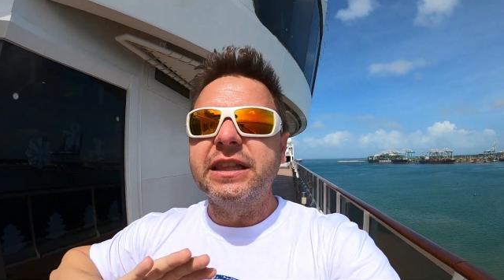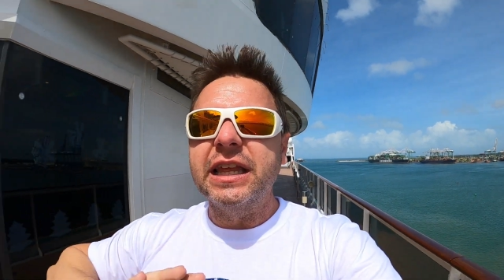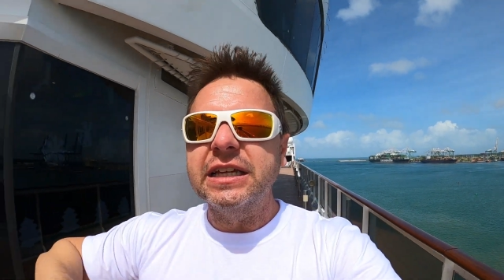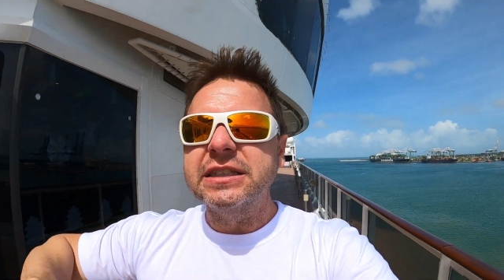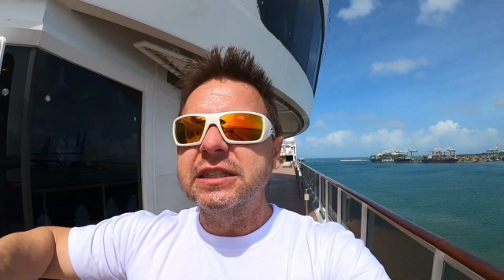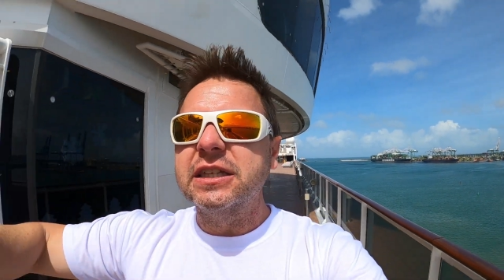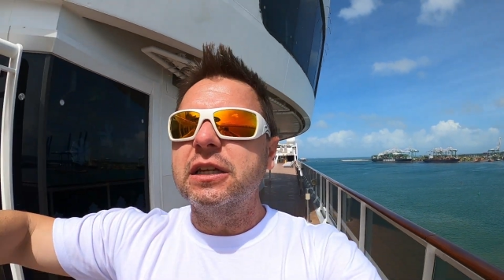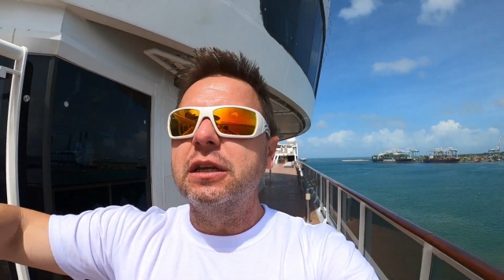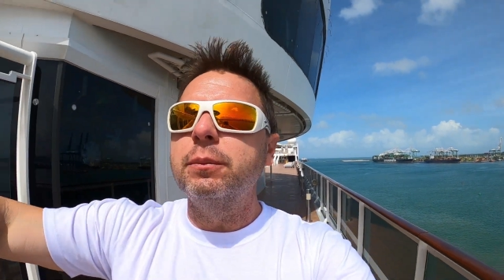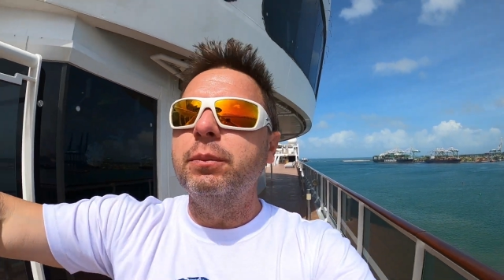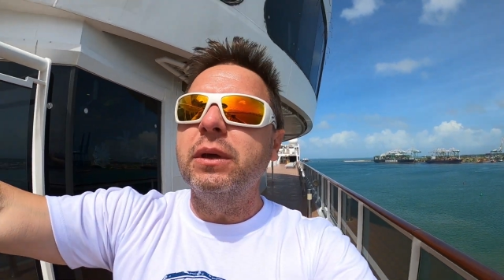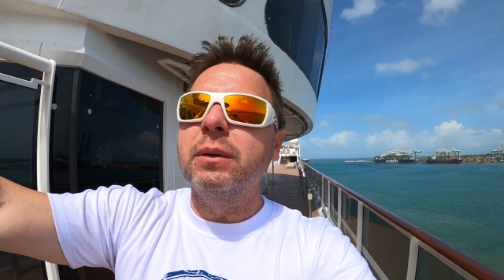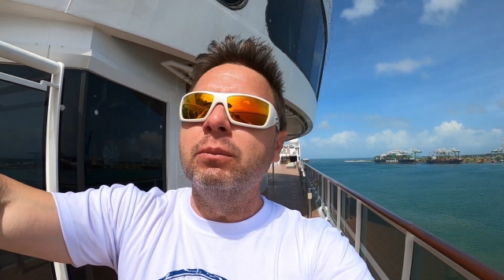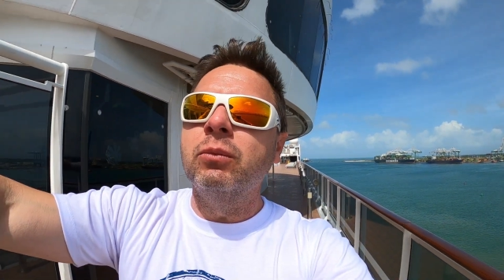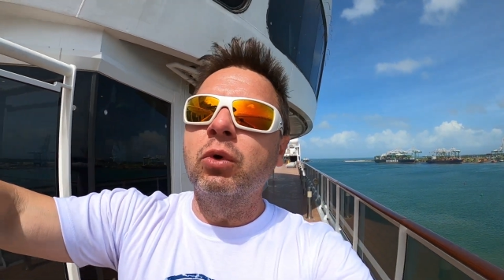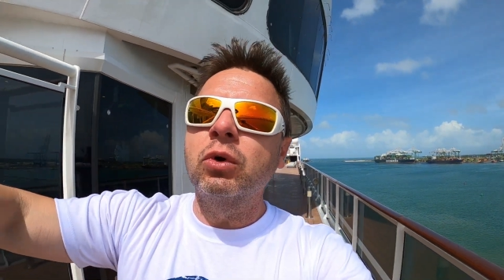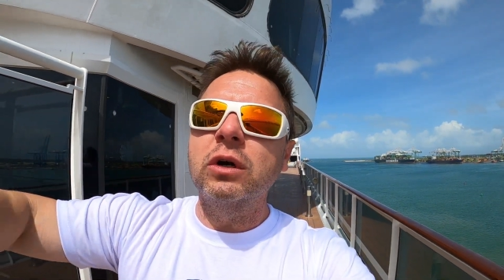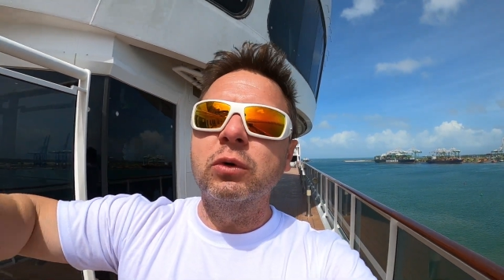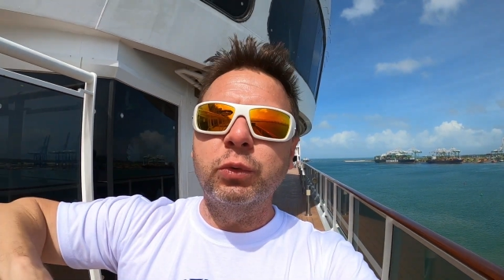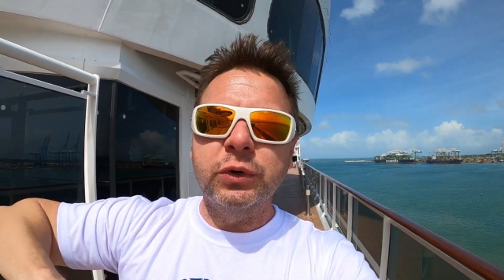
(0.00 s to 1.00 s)
That's going to be
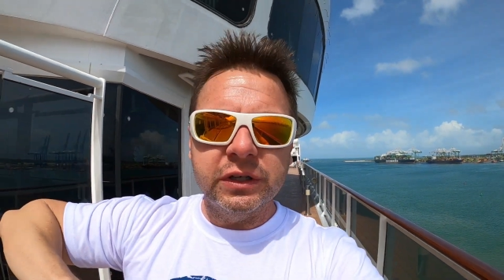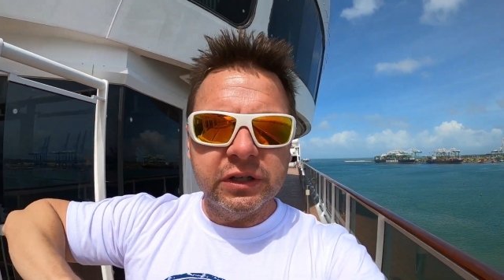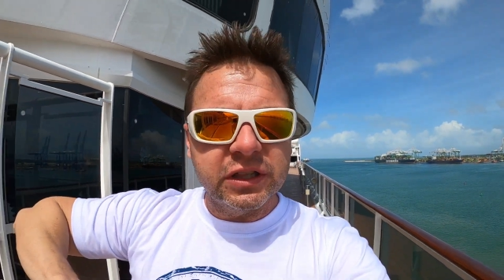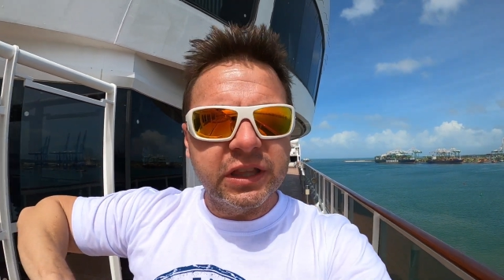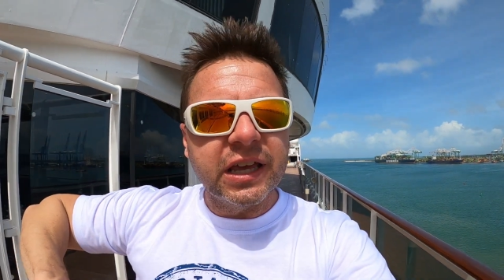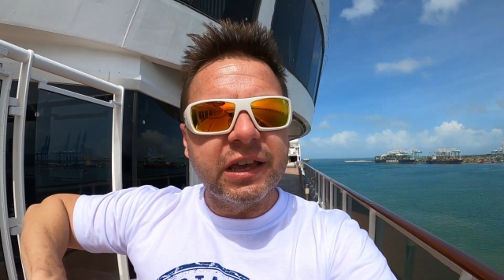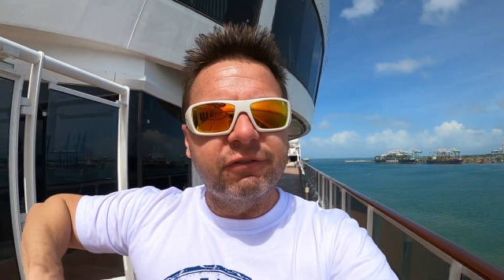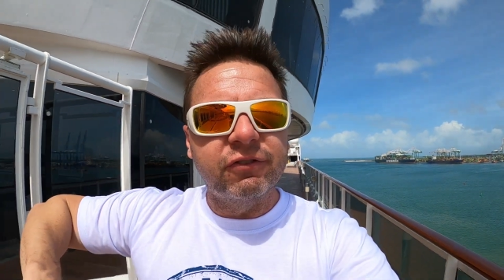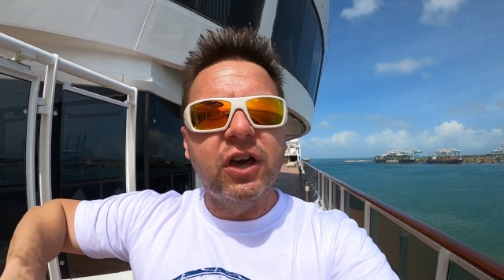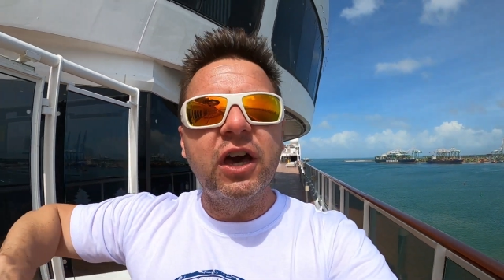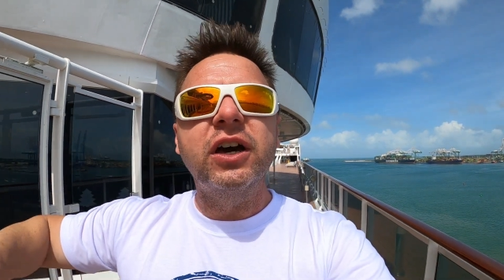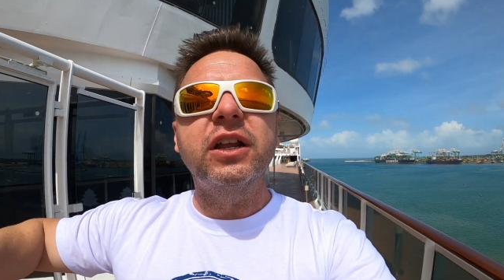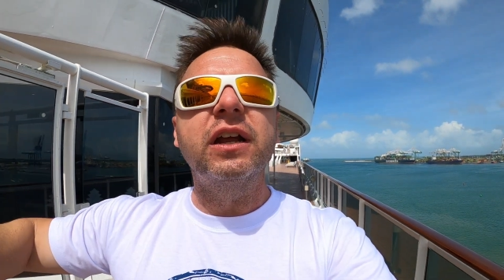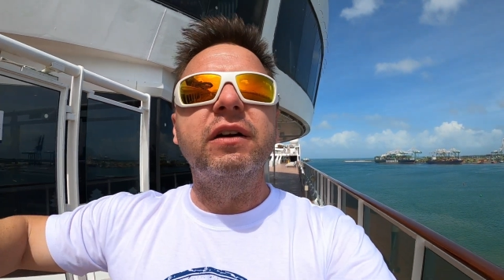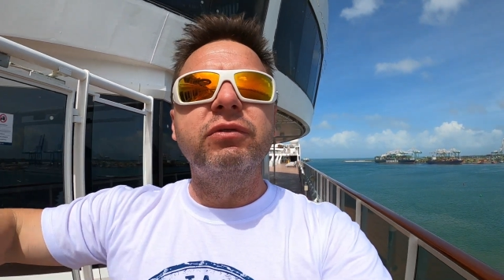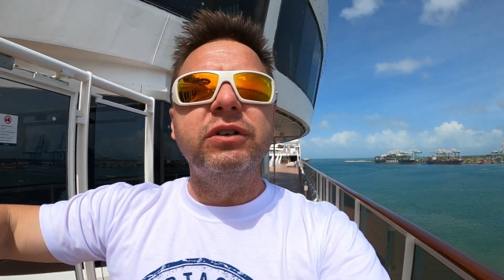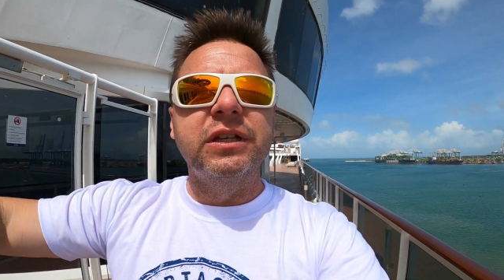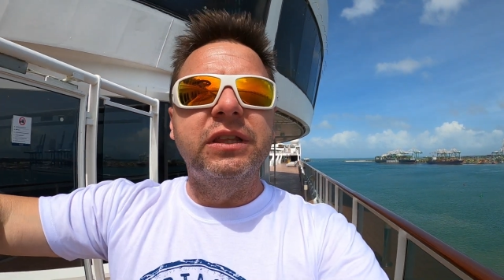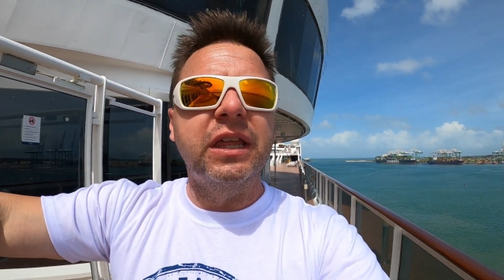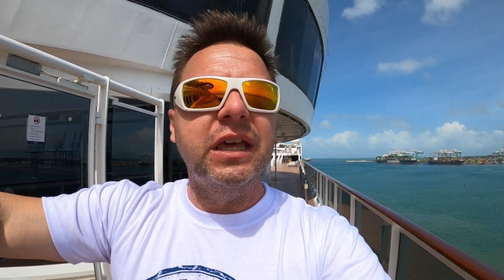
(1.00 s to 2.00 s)
more where they've cut
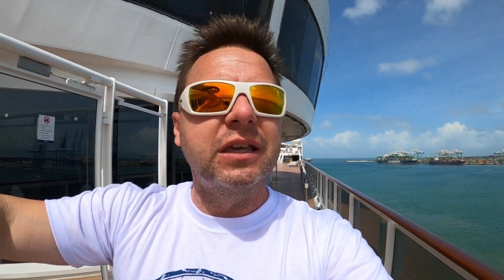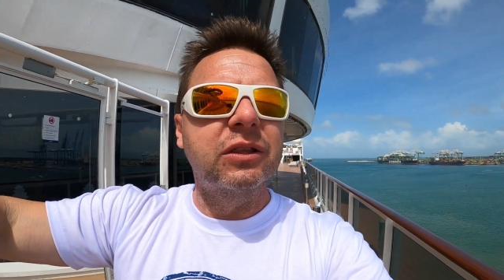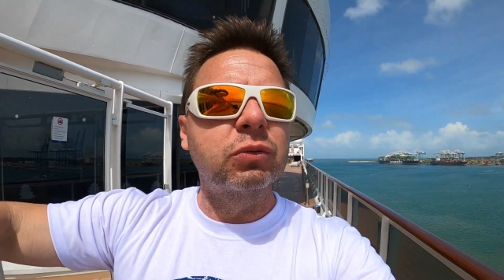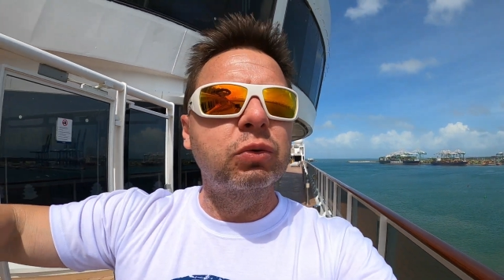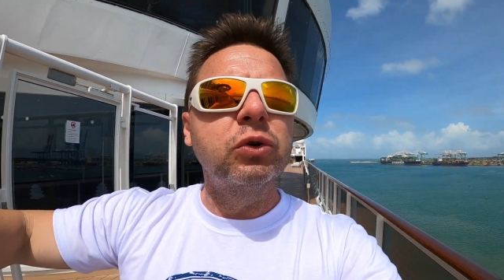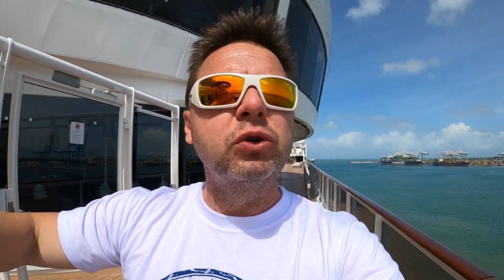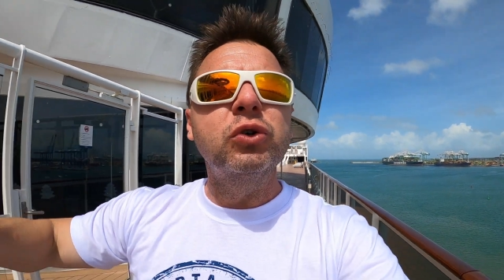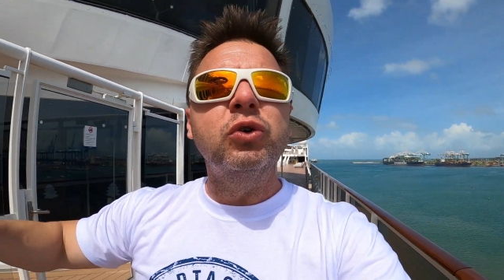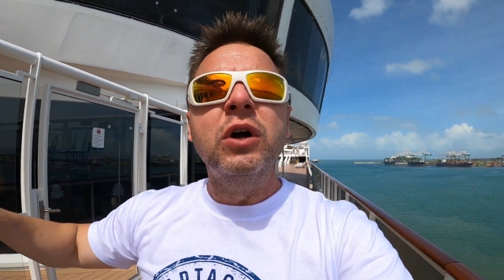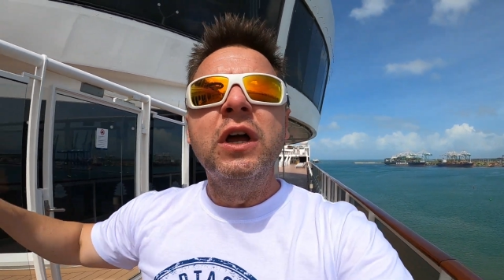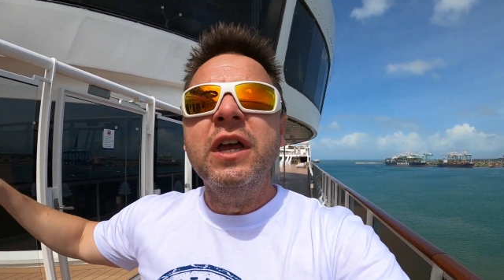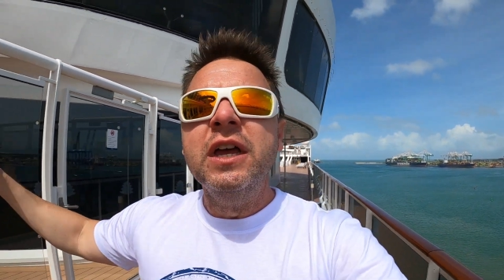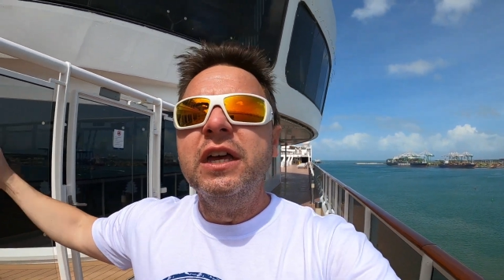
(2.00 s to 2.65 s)
everything through.